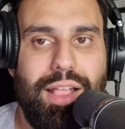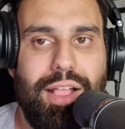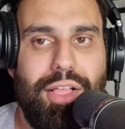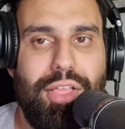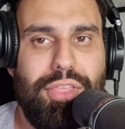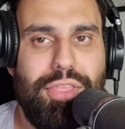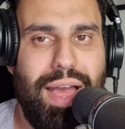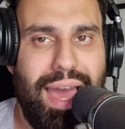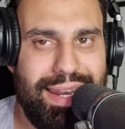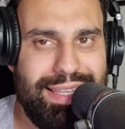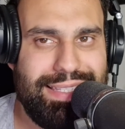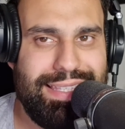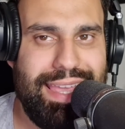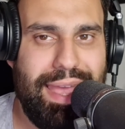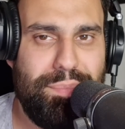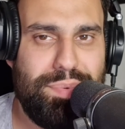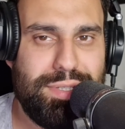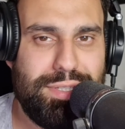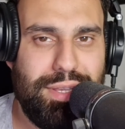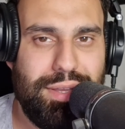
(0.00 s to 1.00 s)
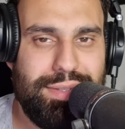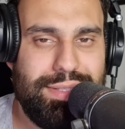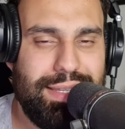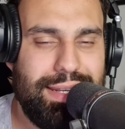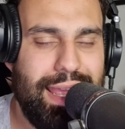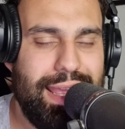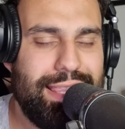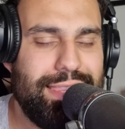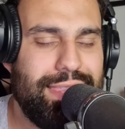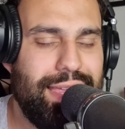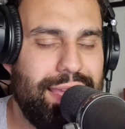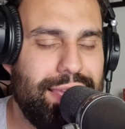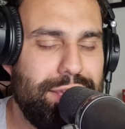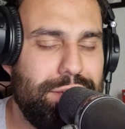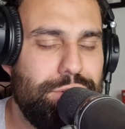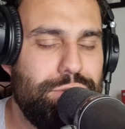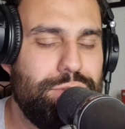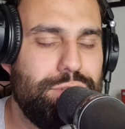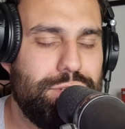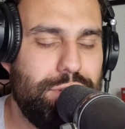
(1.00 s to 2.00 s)
That is the episode today.
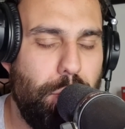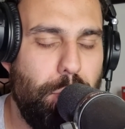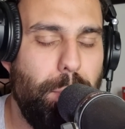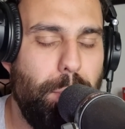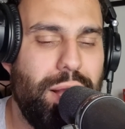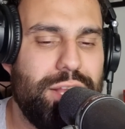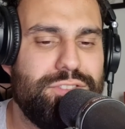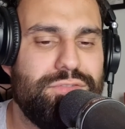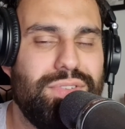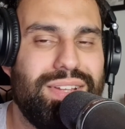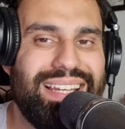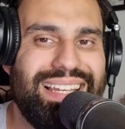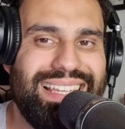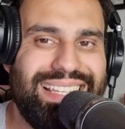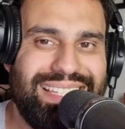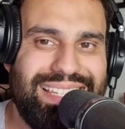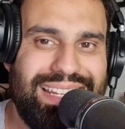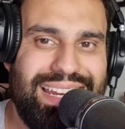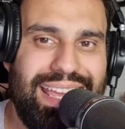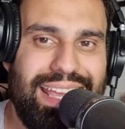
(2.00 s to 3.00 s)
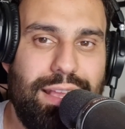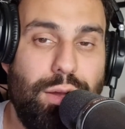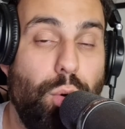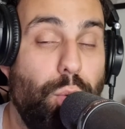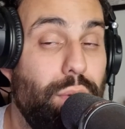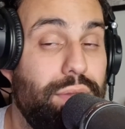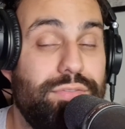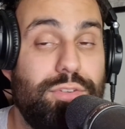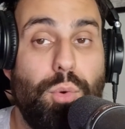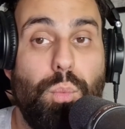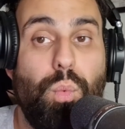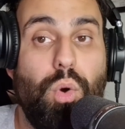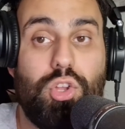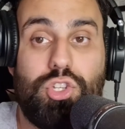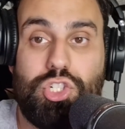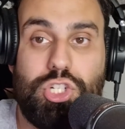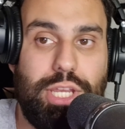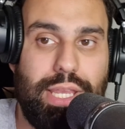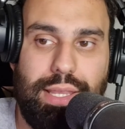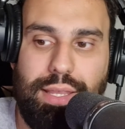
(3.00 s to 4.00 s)
Thank you so much for listening, or if you're
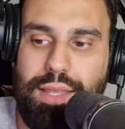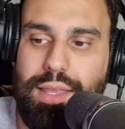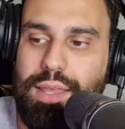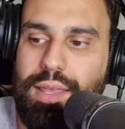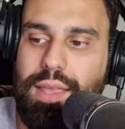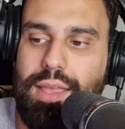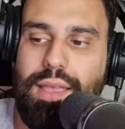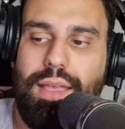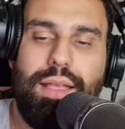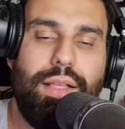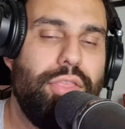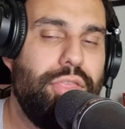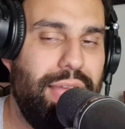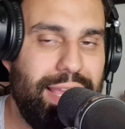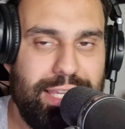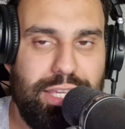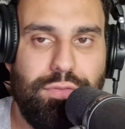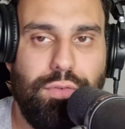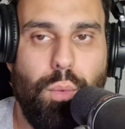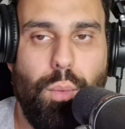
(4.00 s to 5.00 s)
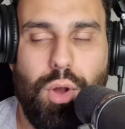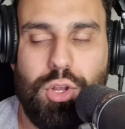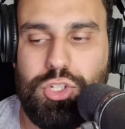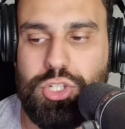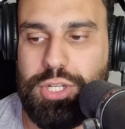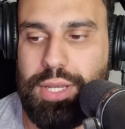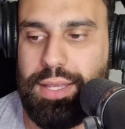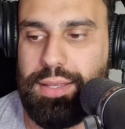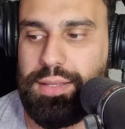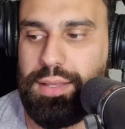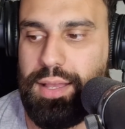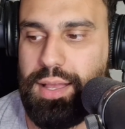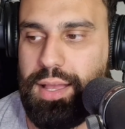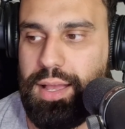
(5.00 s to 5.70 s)
watching, thank you for watching.